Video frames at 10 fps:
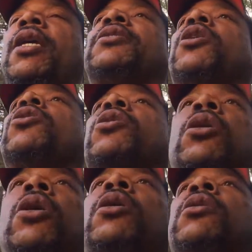is a
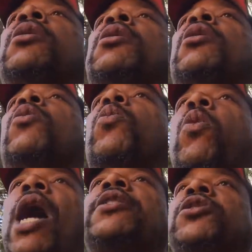good
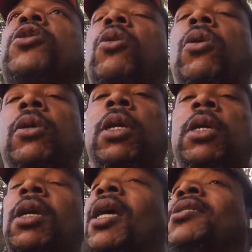watchdog.
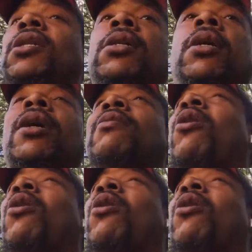It's a good